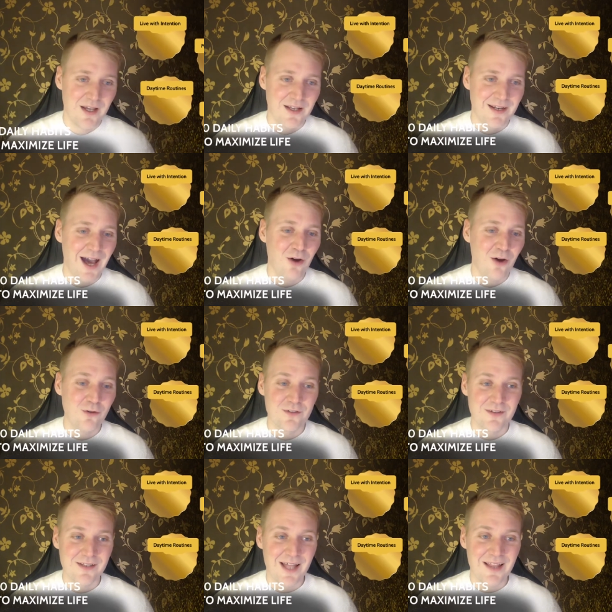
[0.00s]
Now,
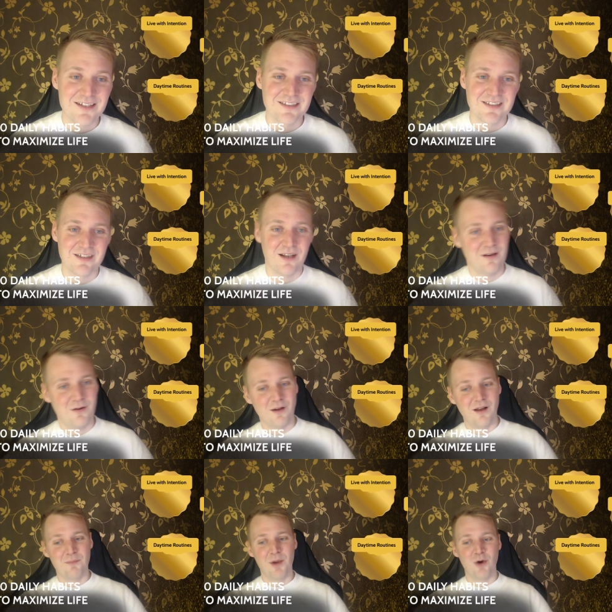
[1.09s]
that is
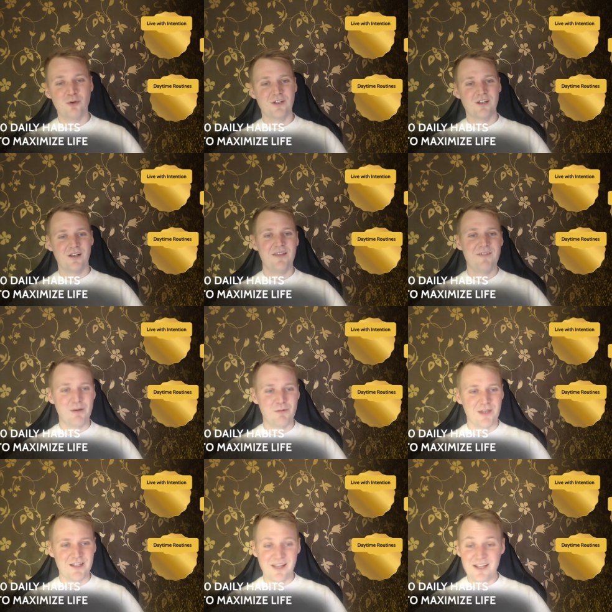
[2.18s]
about living
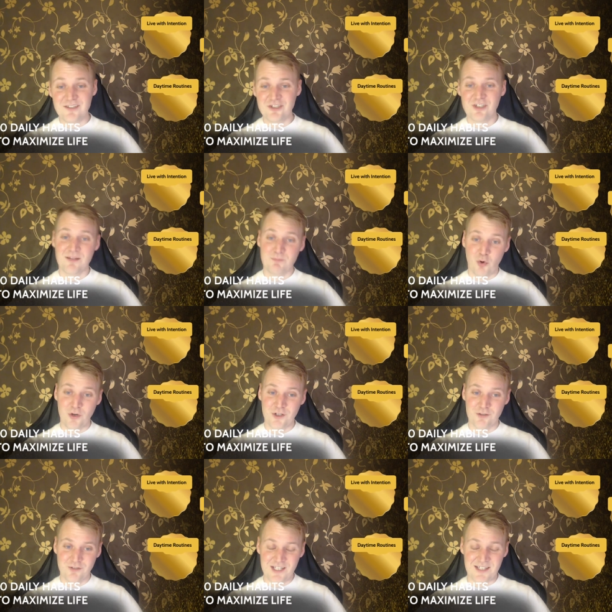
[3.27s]
with intention and morning
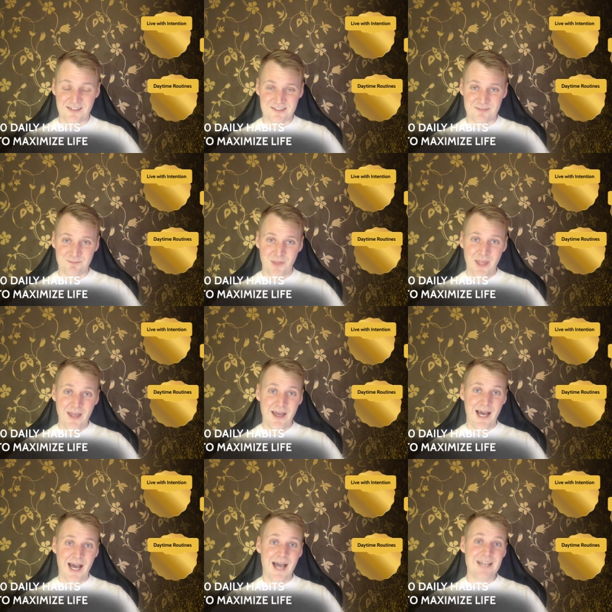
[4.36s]
routines.
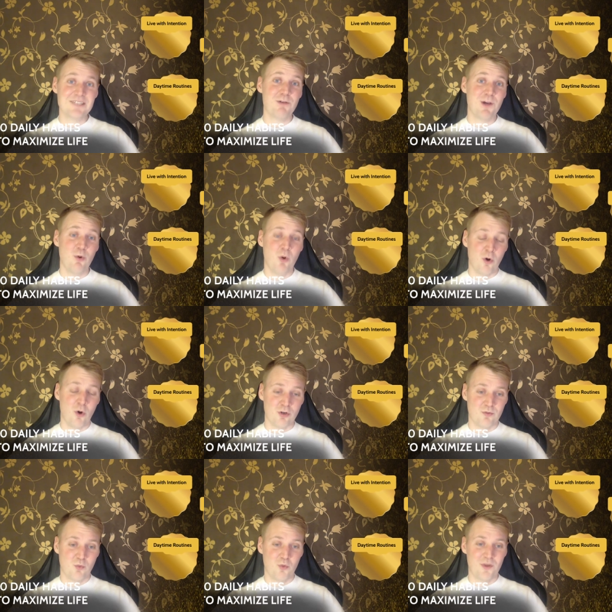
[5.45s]
As we go
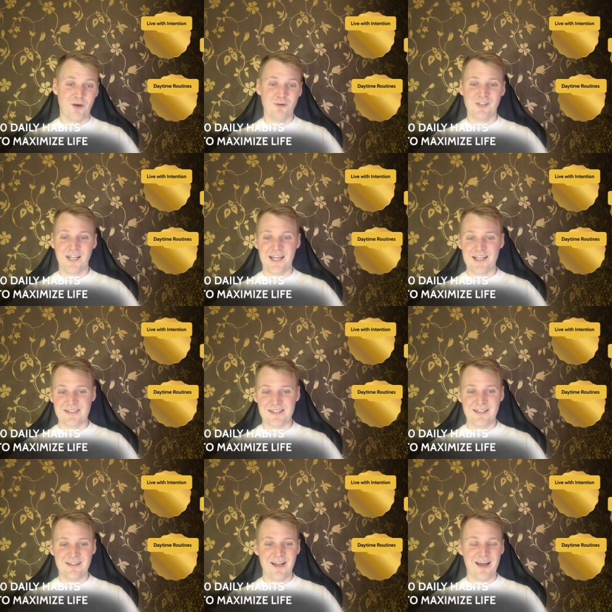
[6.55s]
on with our days,
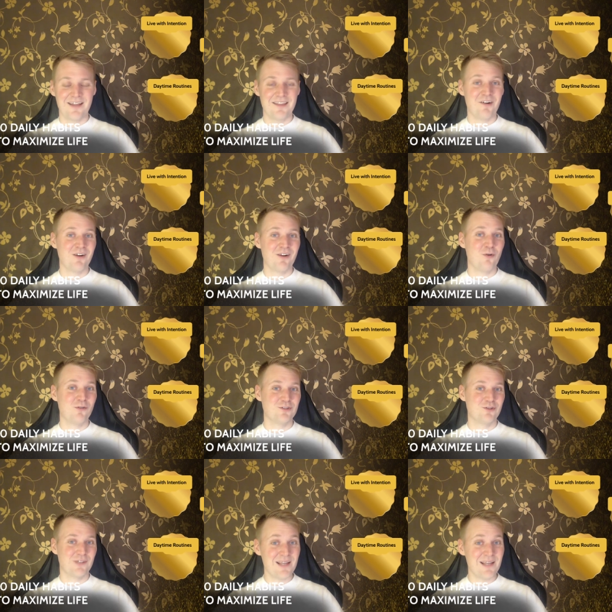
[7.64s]
then there are
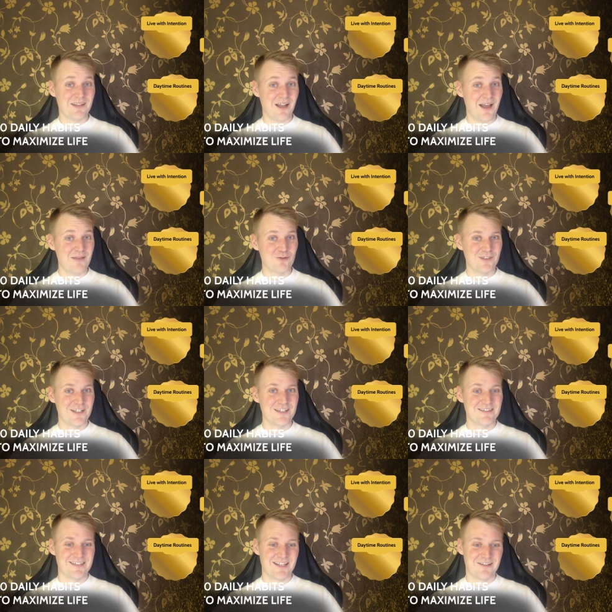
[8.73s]
also daytime
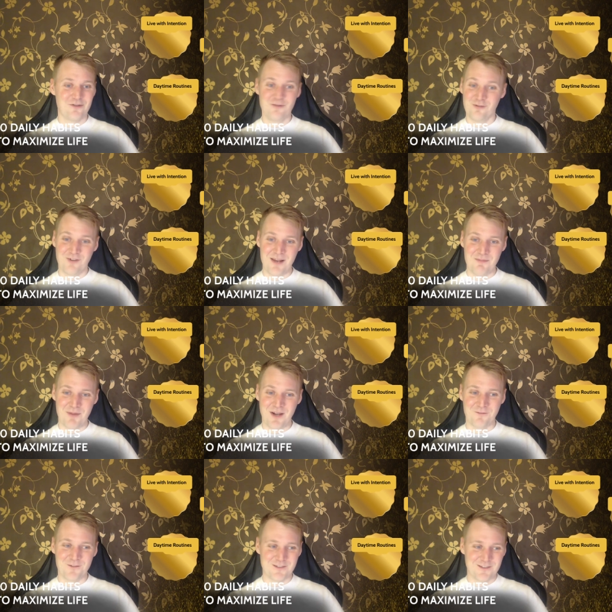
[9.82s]
routines that could really
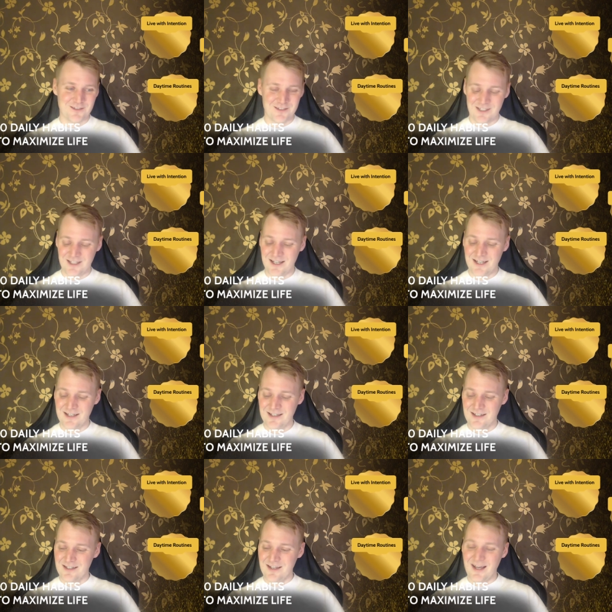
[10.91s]
benefit
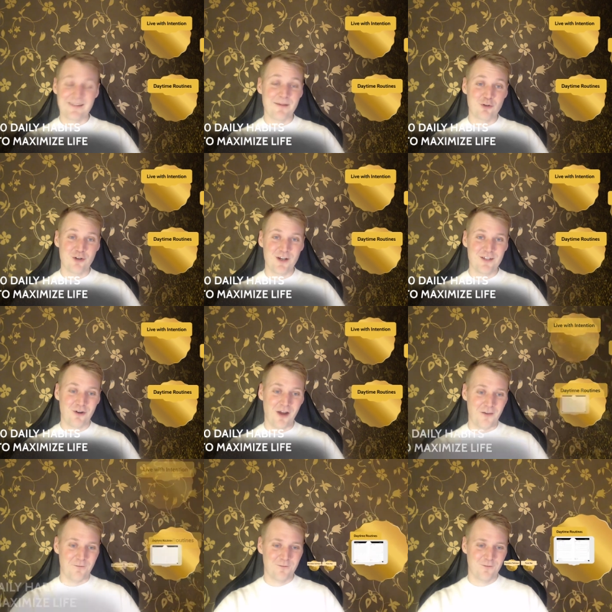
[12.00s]
and upgrade your
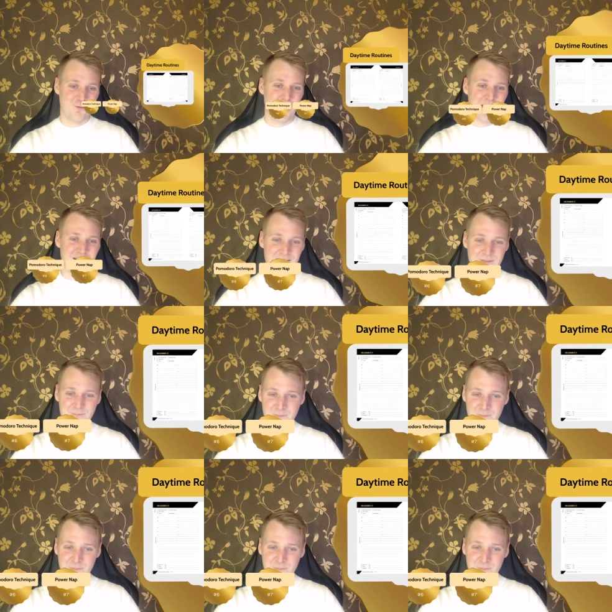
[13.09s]
life quality.